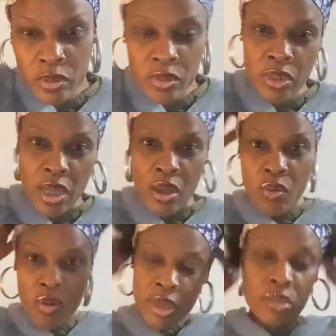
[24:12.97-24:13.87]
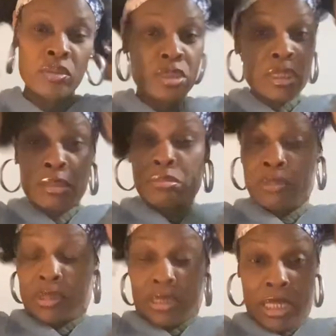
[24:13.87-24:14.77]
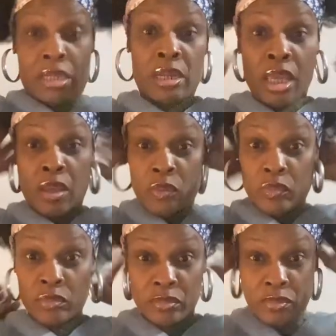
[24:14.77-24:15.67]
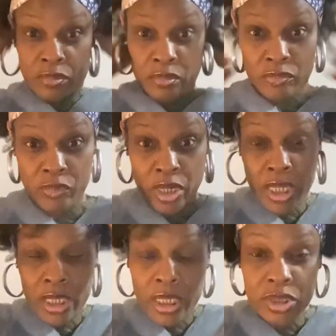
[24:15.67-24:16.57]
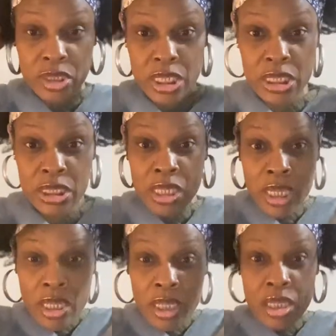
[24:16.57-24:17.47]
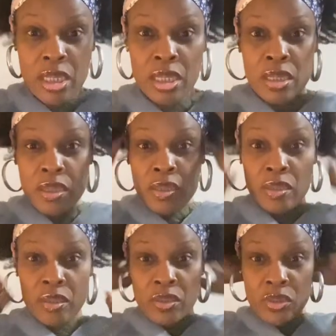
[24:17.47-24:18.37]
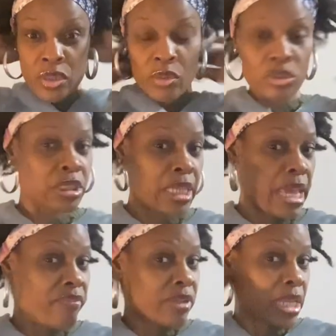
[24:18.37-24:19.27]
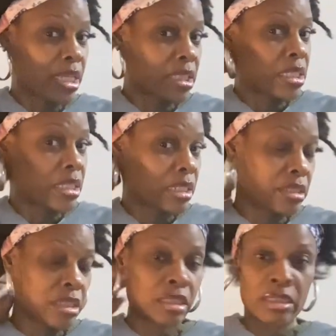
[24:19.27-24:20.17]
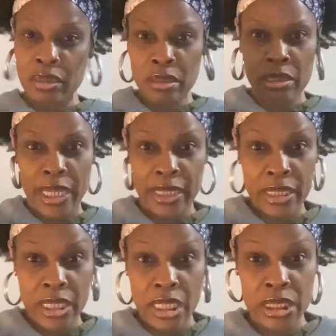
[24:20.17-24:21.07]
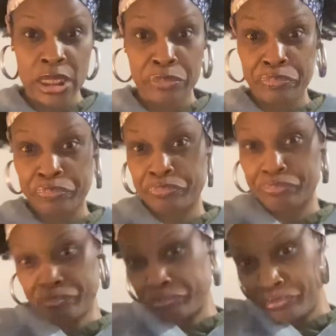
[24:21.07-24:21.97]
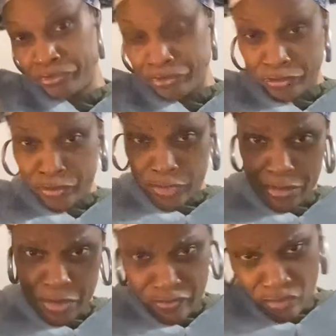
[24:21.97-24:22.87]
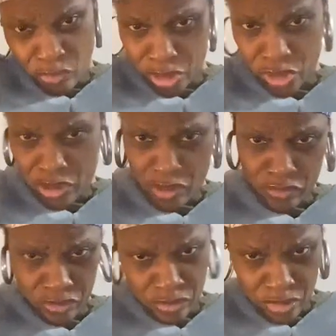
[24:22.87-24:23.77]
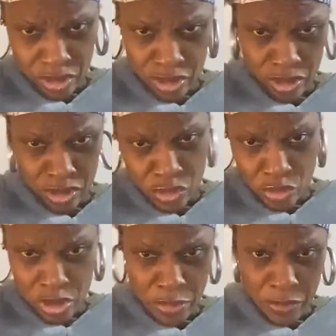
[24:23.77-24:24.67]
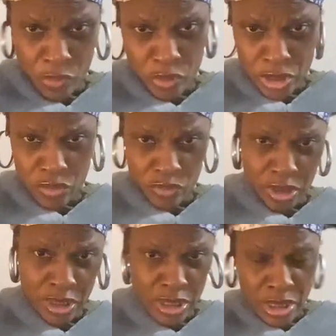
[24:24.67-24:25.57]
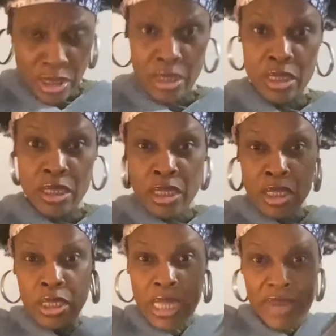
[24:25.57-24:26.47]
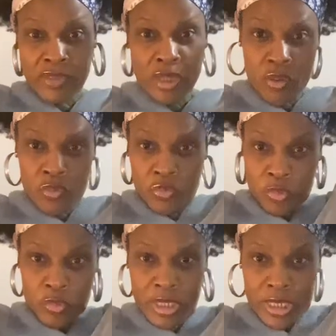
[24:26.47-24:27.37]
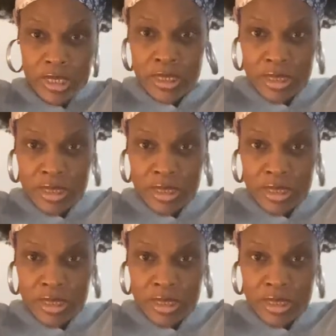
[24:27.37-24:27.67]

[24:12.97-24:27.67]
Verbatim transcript: you know or you can just let it down right? And just, you know, just have it like a, a, a look like this. But of course, you know, do a little bit more to it. You have to go through it and